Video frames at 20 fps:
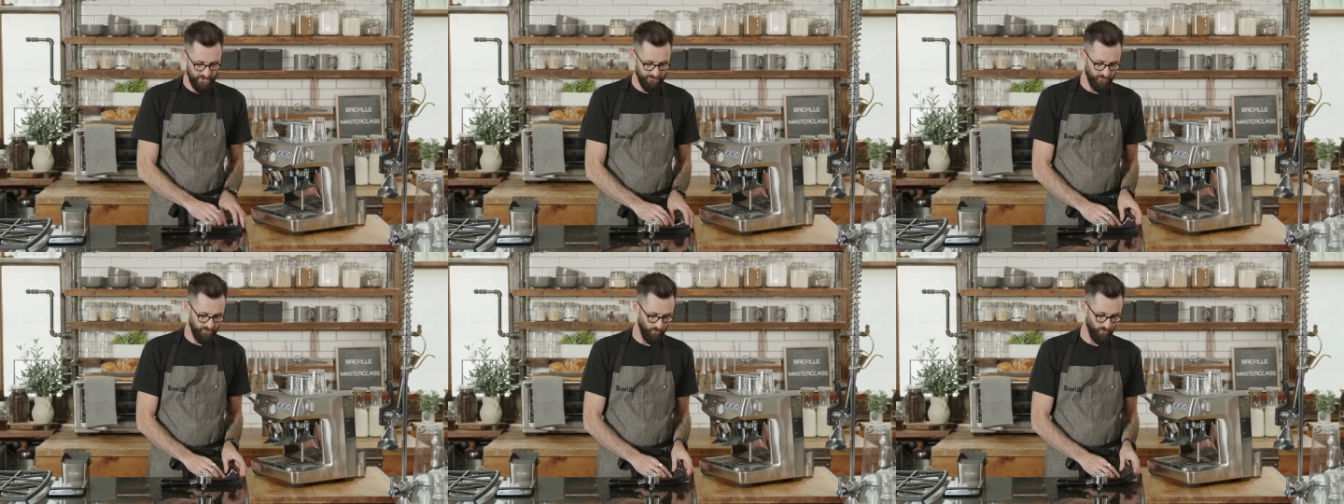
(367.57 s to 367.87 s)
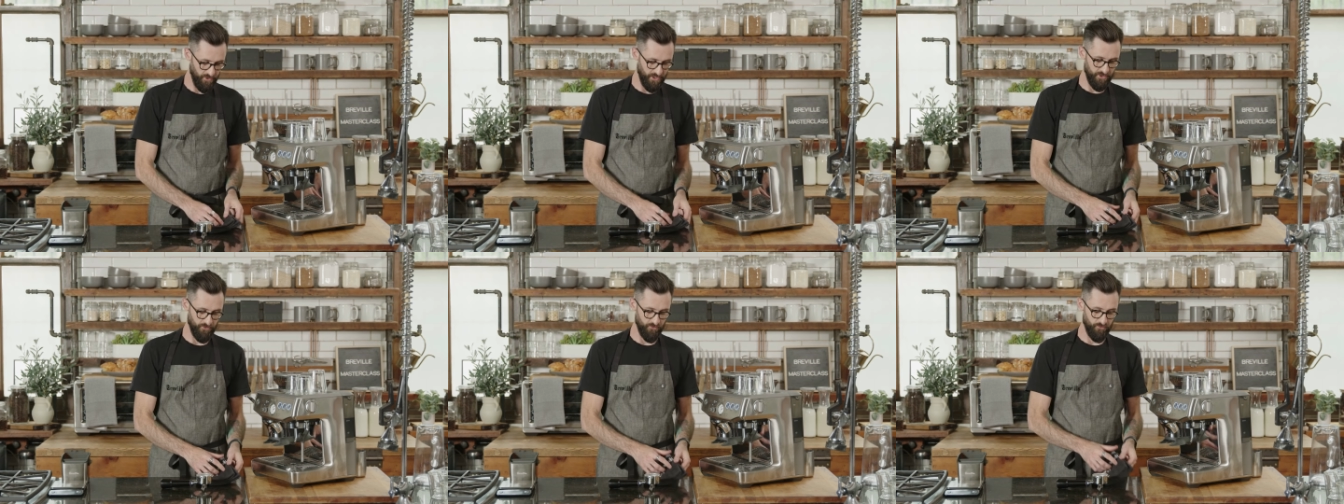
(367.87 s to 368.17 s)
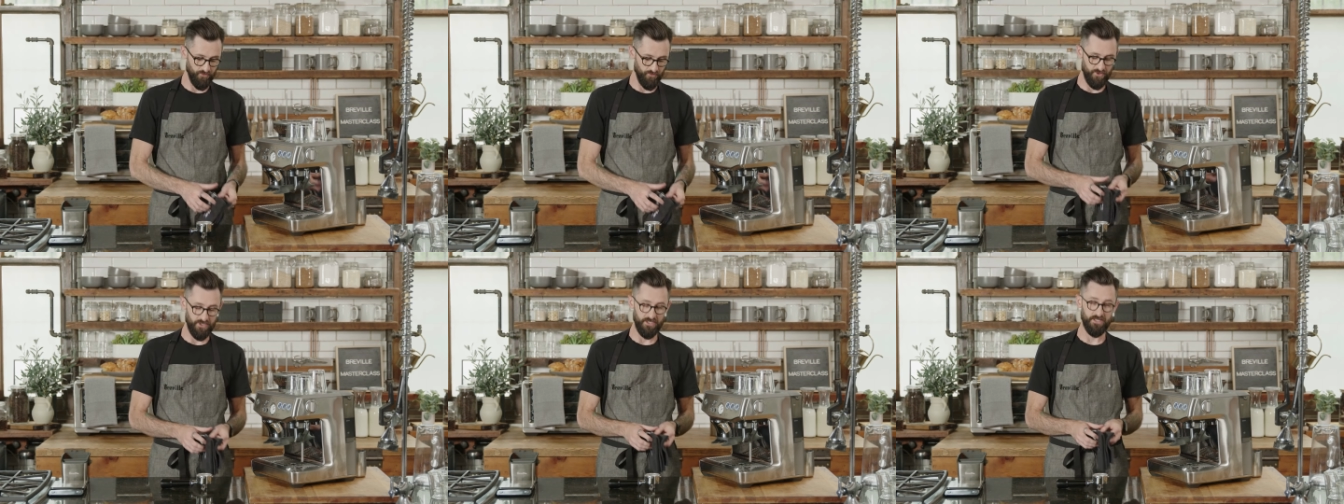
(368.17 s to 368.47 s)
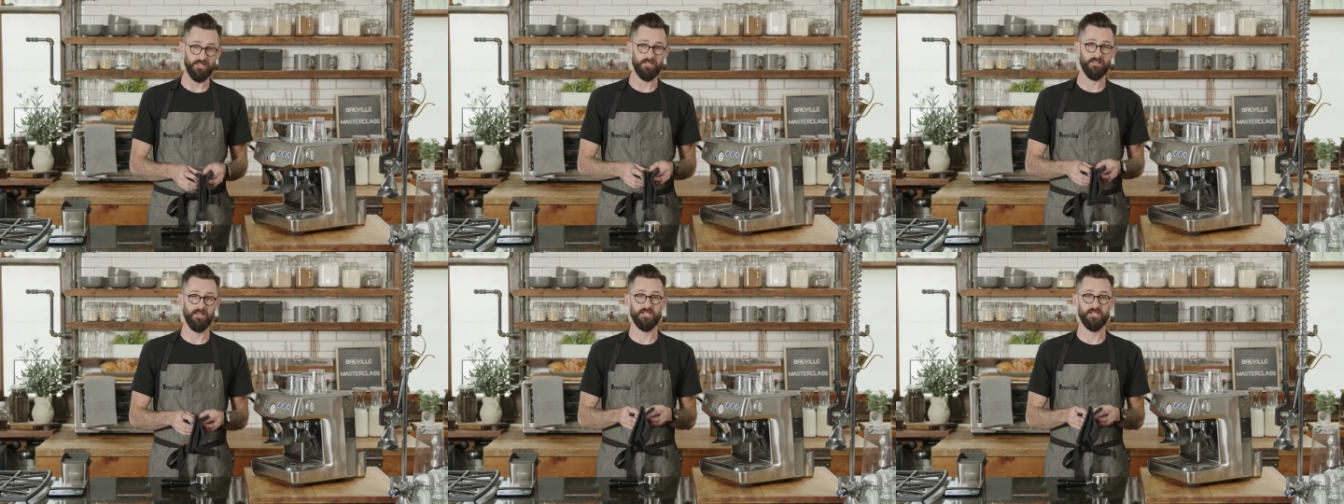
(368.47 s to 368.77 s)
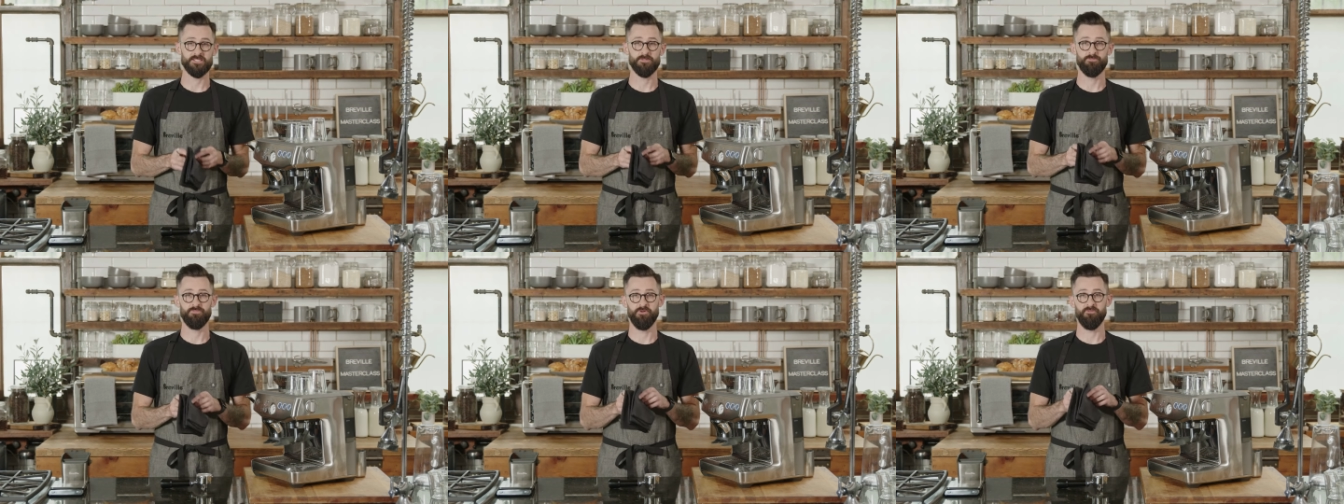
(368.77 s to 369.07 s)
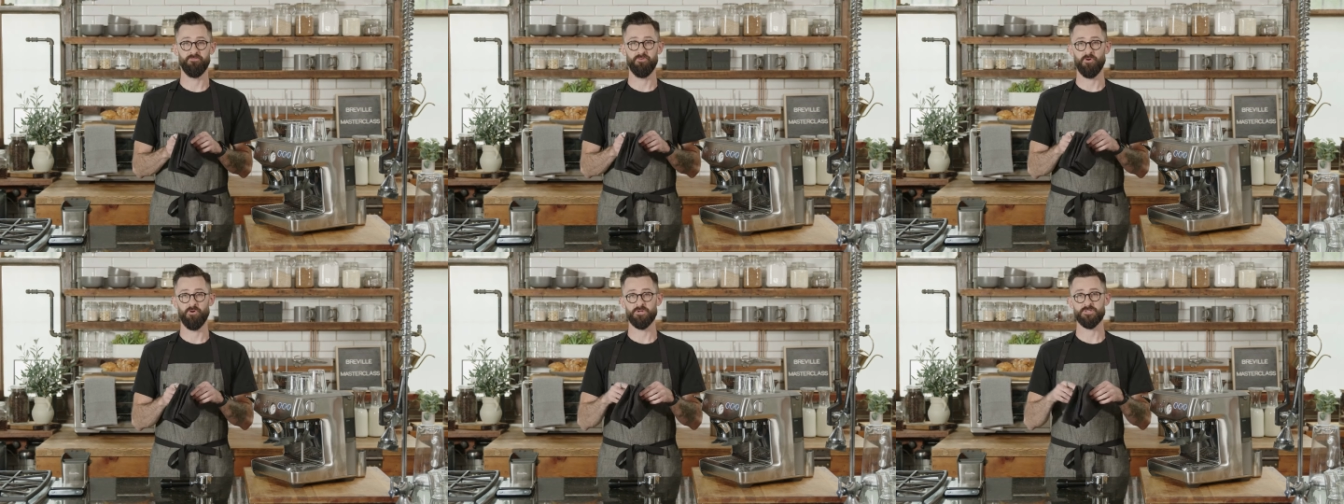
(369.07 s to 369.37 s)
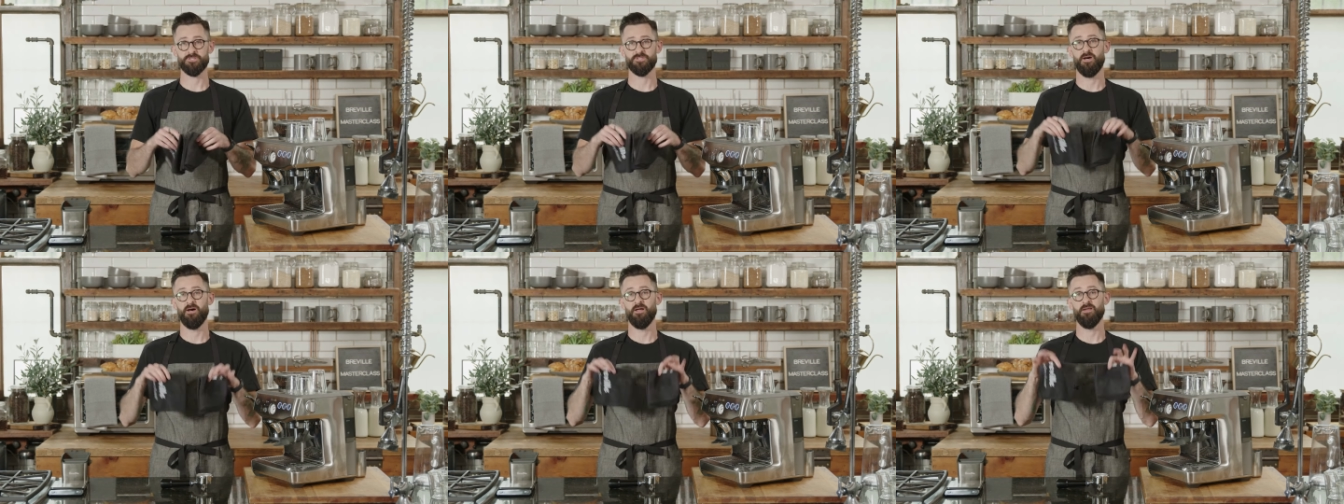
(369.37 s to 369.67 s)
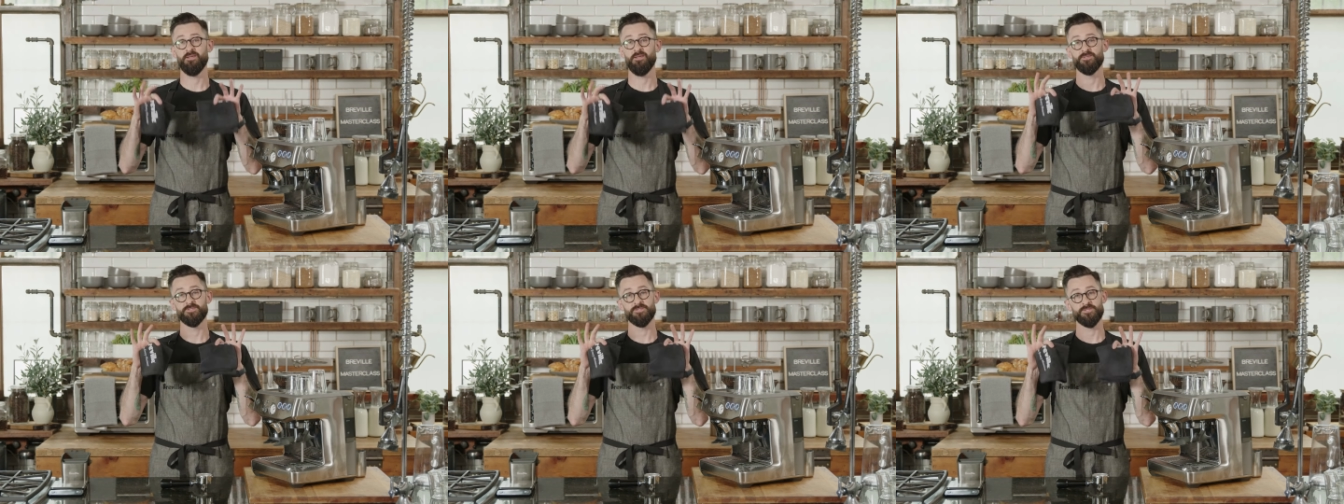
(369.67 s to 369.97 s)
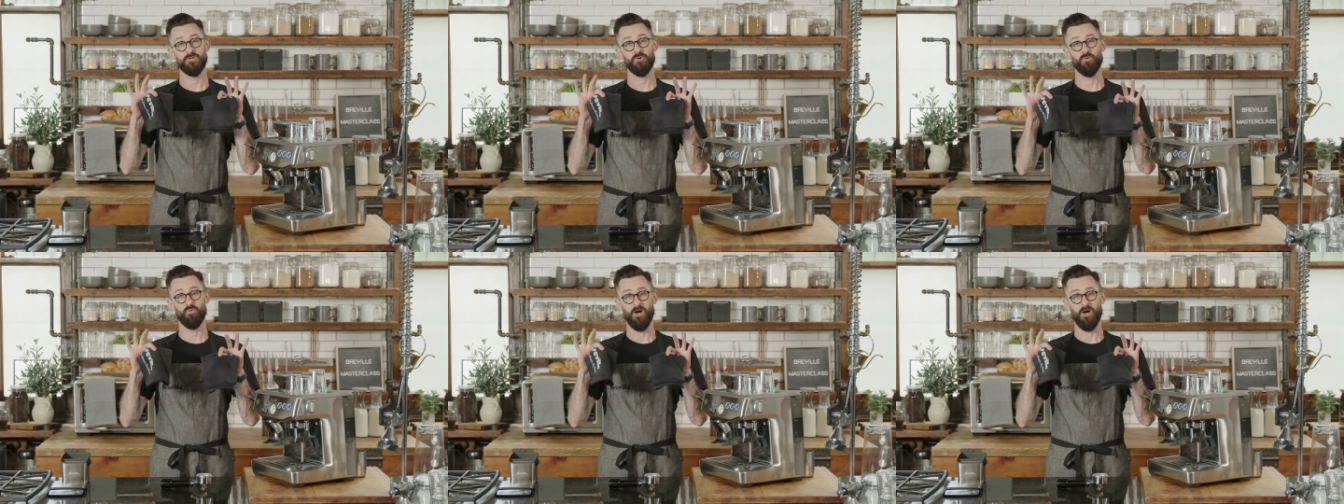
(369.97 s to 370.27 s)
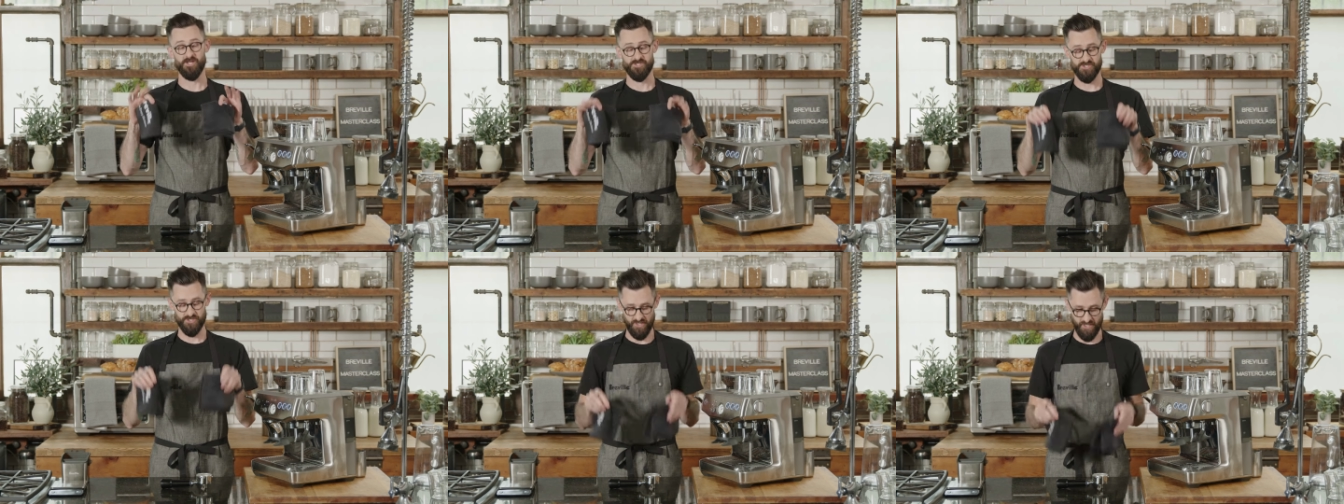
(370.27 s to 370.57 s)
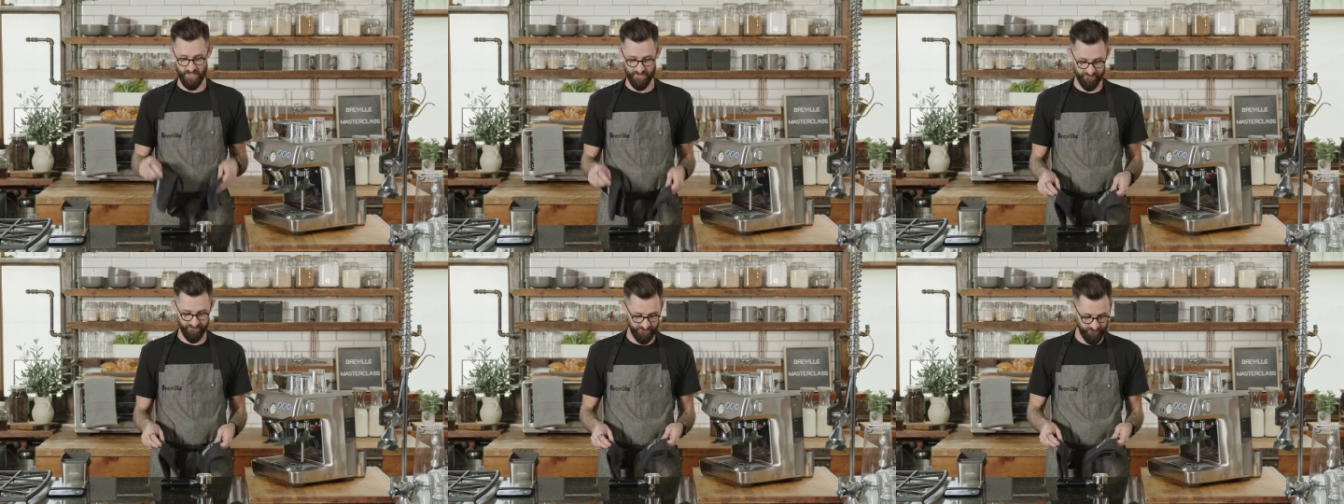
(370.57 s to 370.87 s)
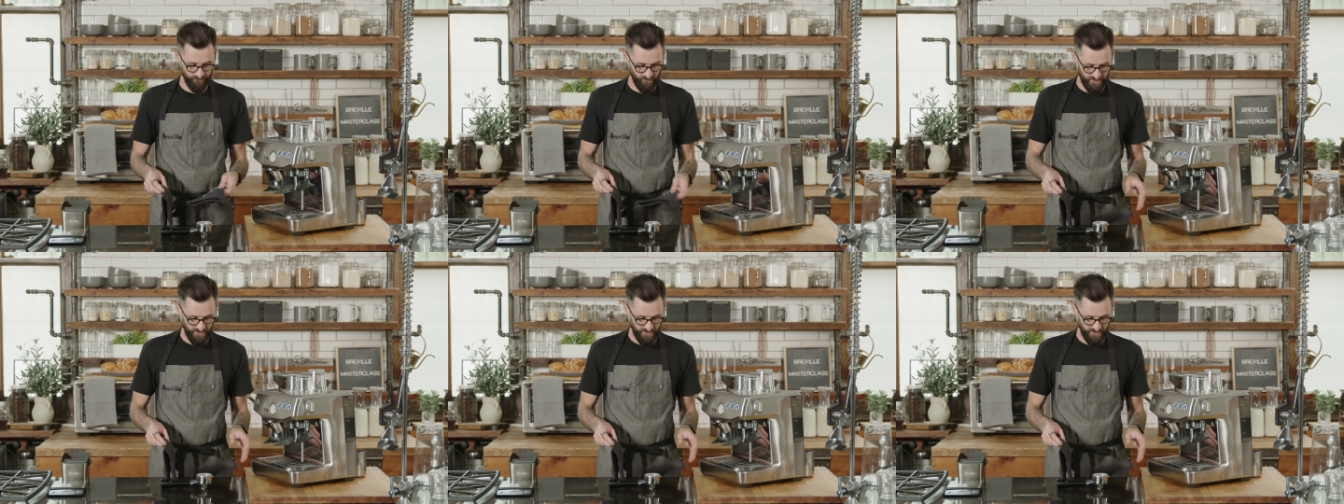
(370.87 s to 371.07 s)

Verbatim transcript: but what I really like to put focus on is two washcloths.